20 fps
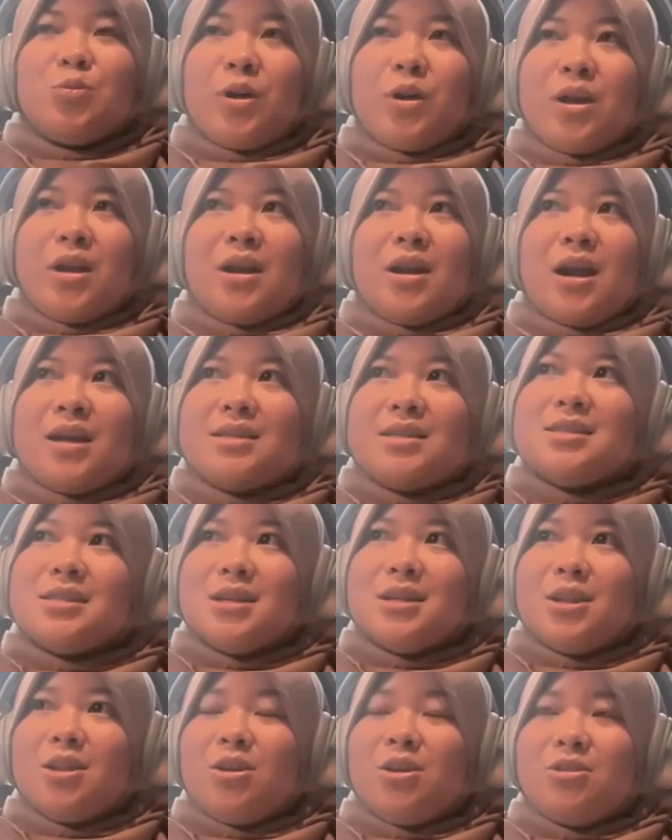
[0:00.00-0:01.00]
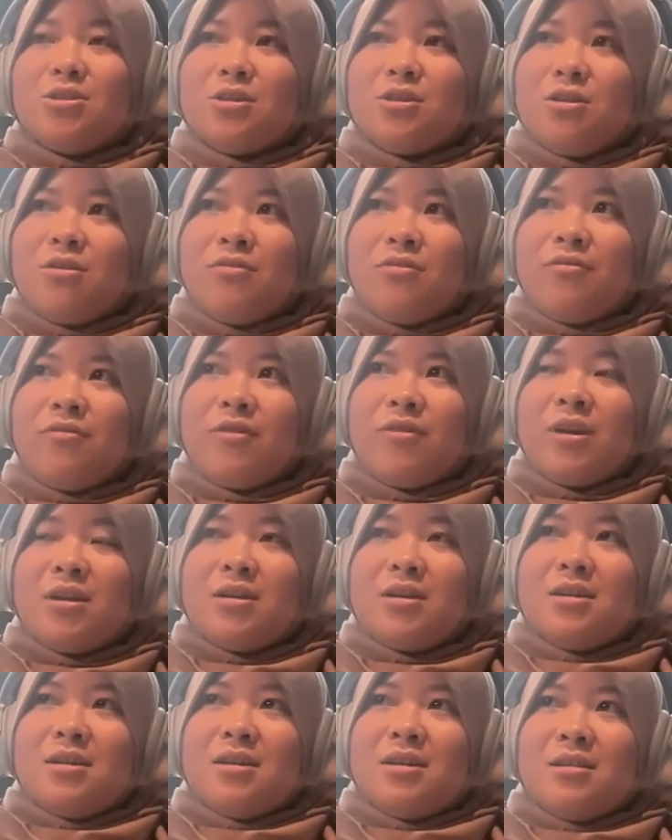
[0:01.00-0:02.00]
where I see a lot of
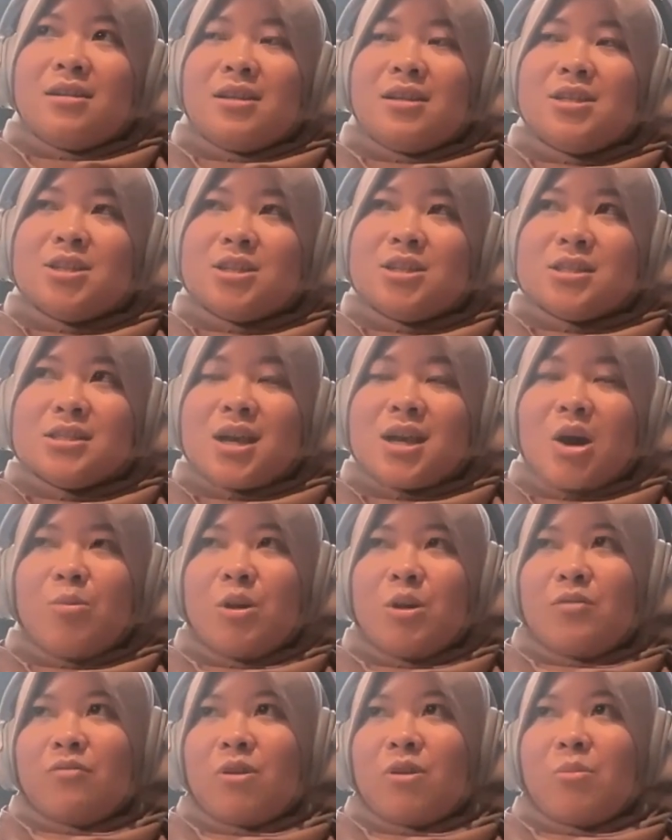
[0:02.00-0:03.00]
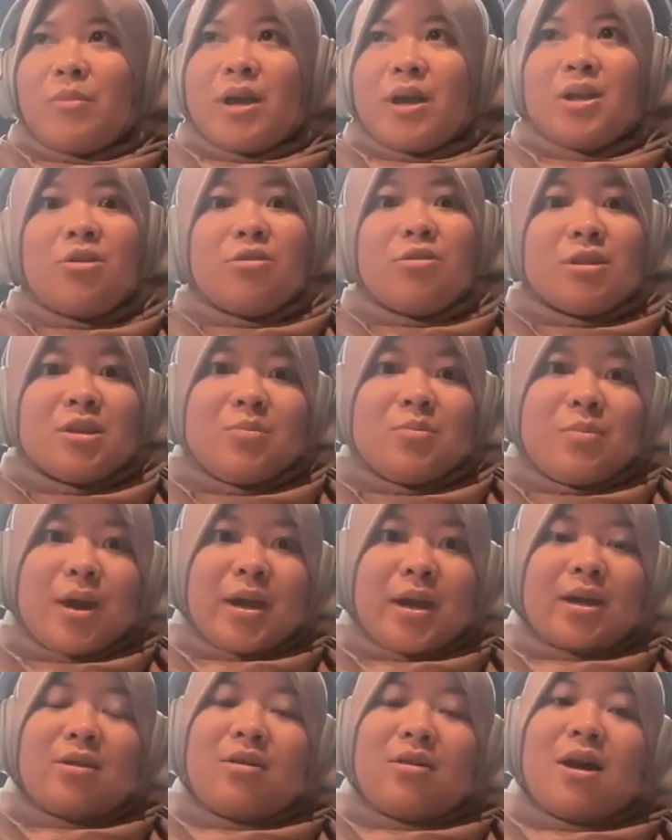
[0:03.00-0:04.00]
leaders coming from minority
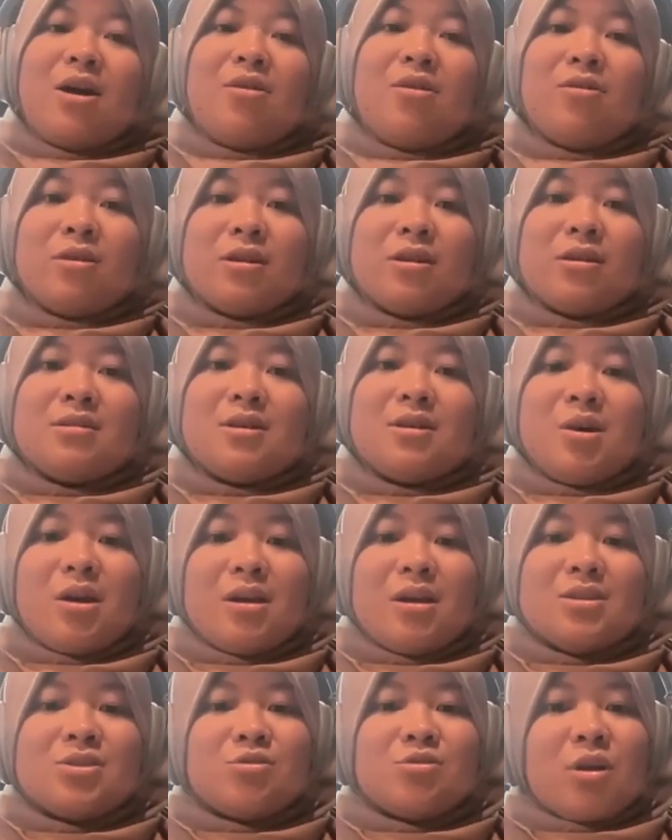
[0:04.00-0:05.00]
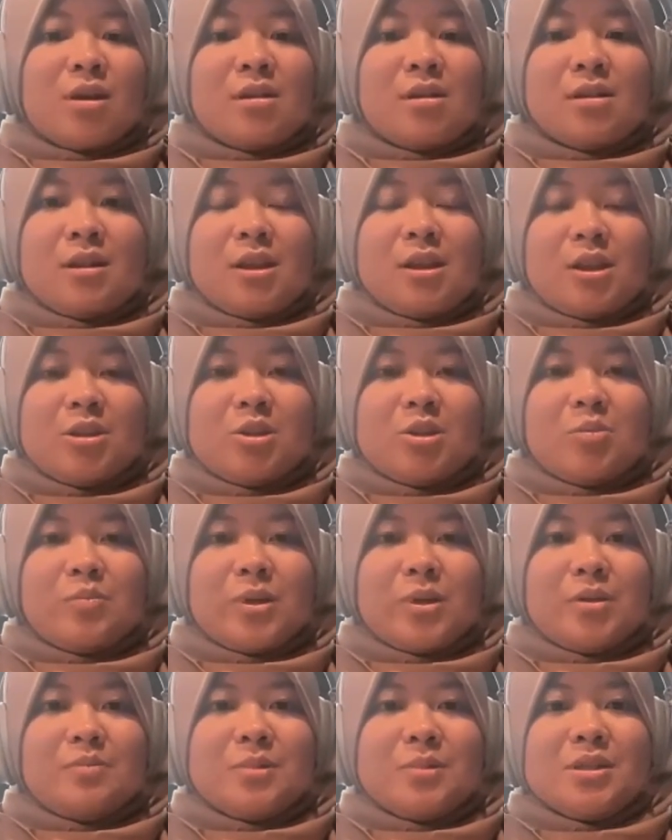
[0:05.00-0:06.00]
background struggling a little
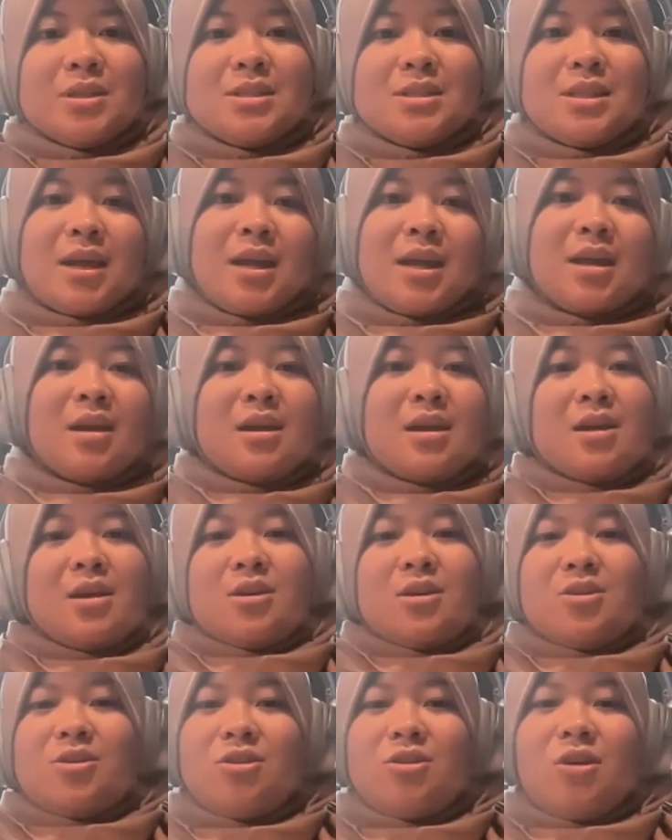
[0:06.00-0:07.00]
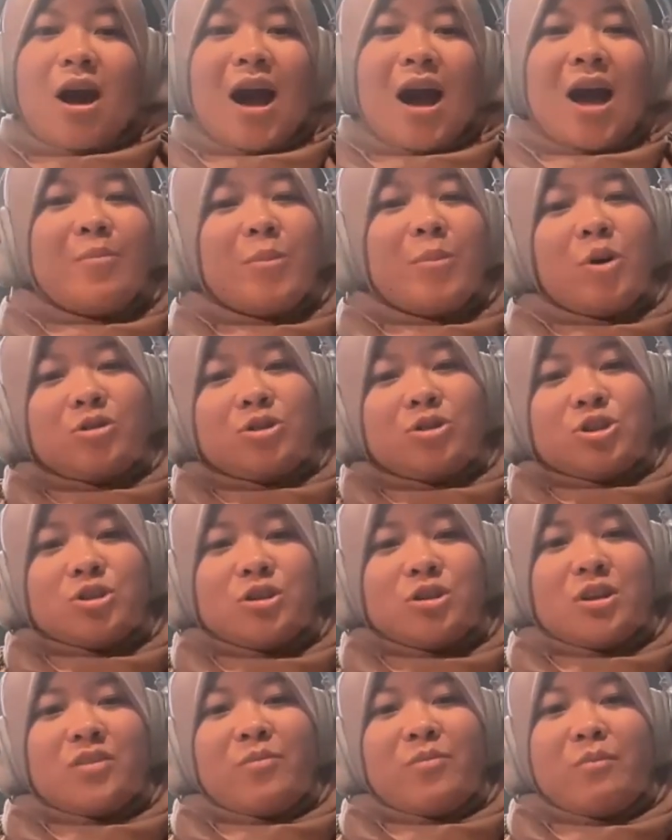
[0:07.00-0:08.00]
bit, because like, I'm not
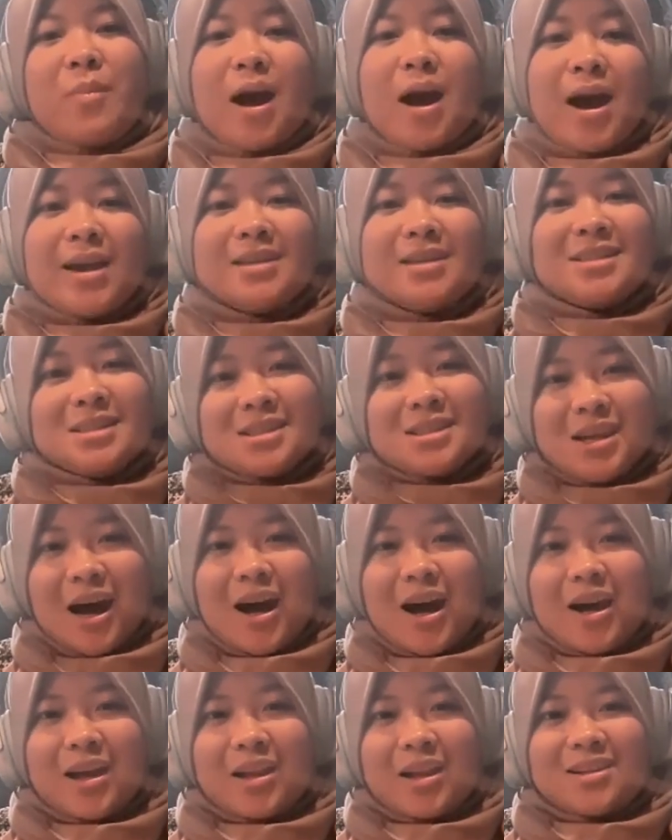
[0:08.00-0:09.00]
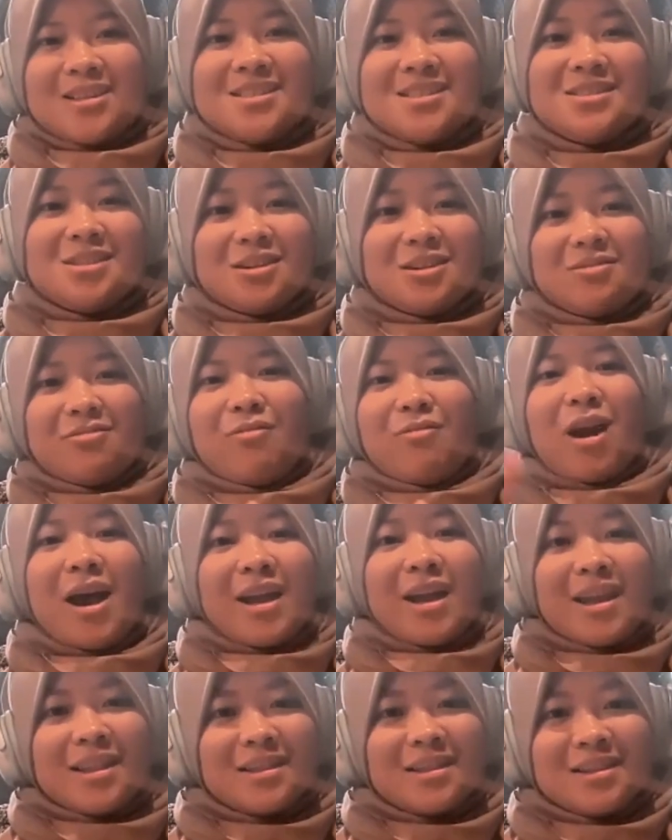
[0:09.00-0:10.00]
sure if my style is the
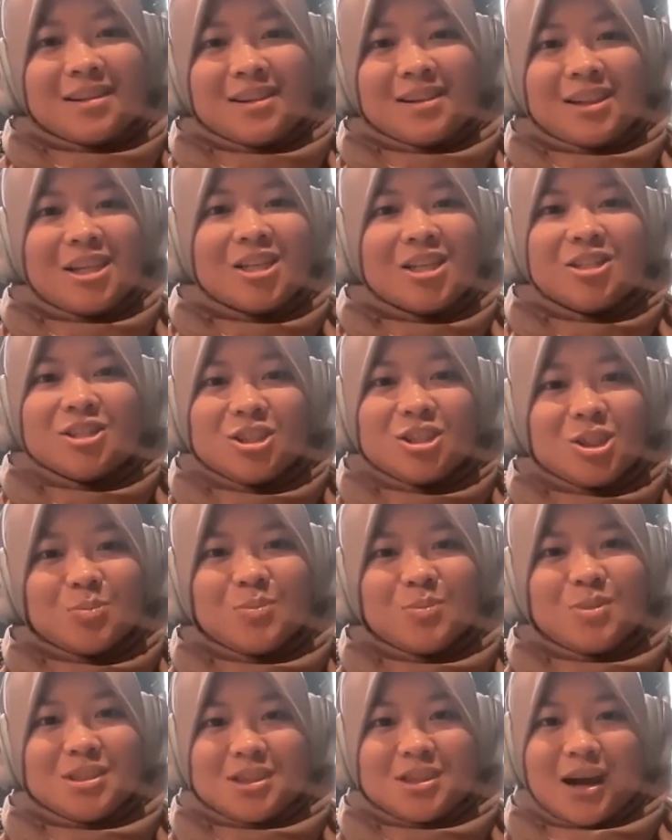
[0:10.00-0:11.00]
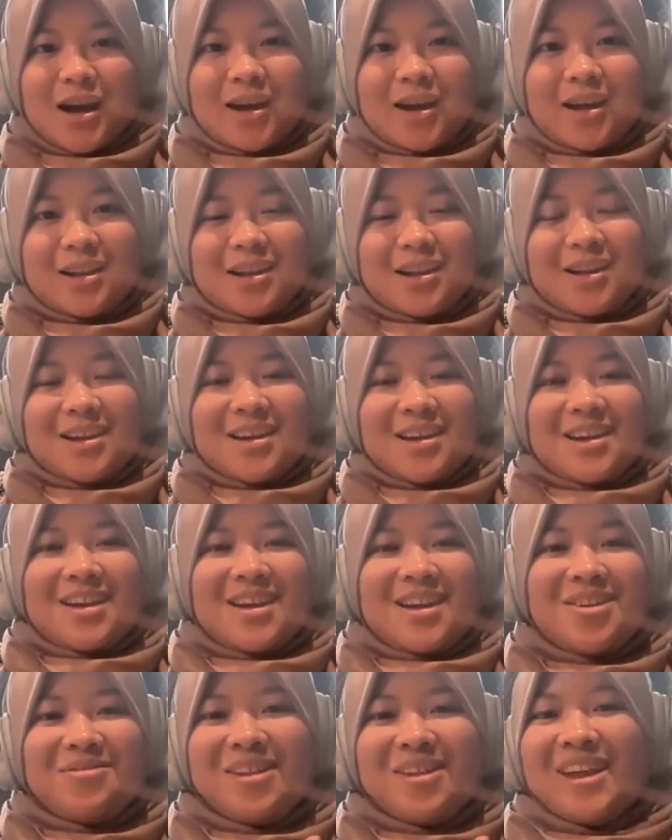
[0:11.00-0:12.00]
right leadership style.
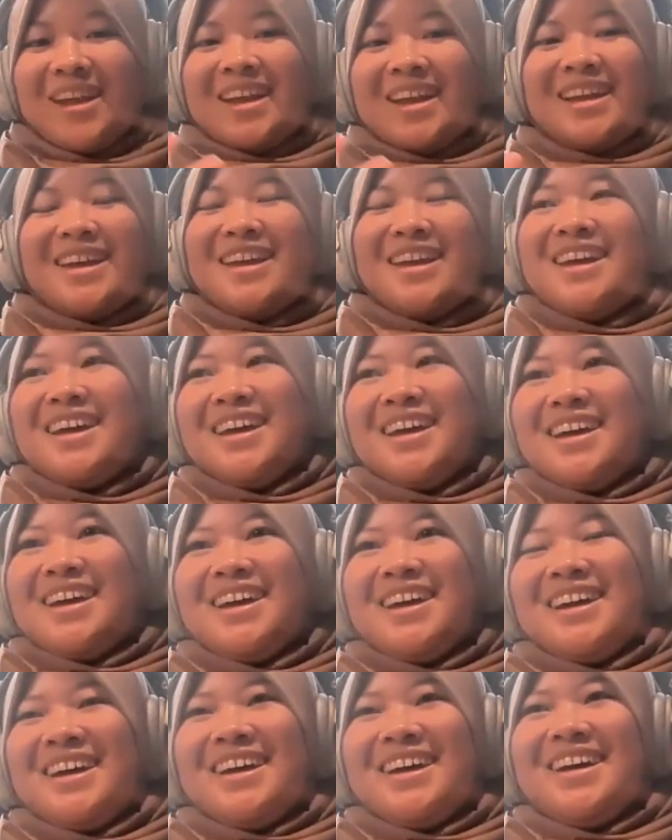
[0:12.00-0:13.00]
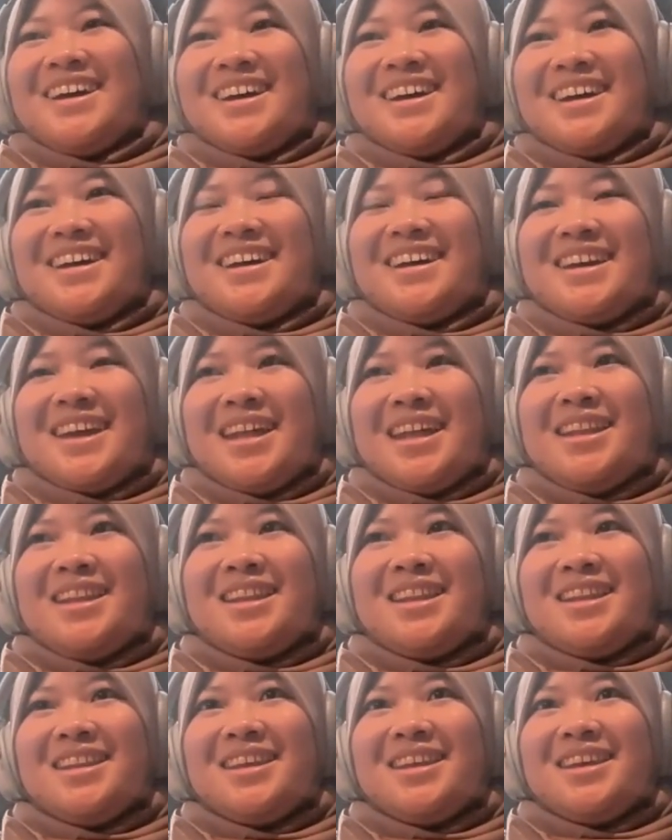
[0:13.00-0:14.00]
I'm like,
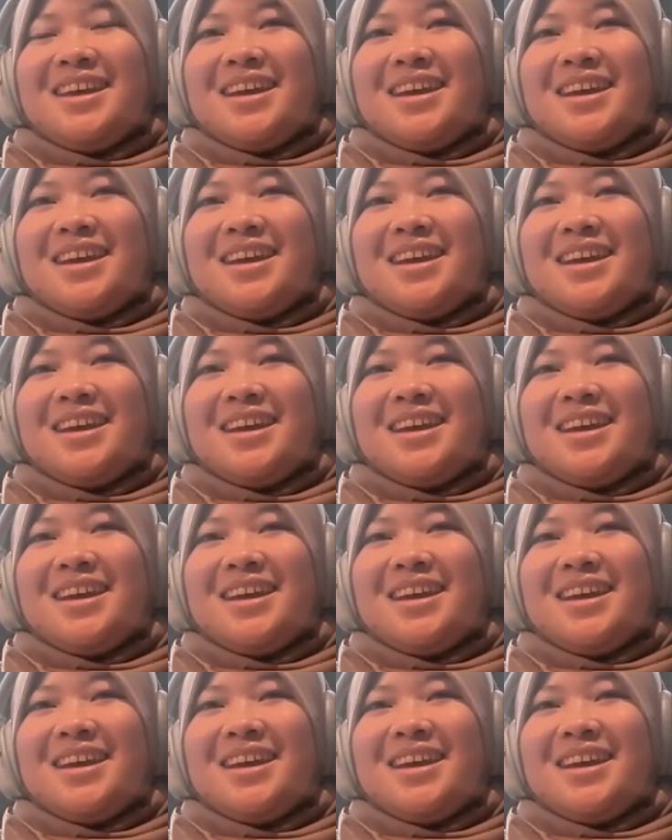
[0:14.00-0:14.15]
and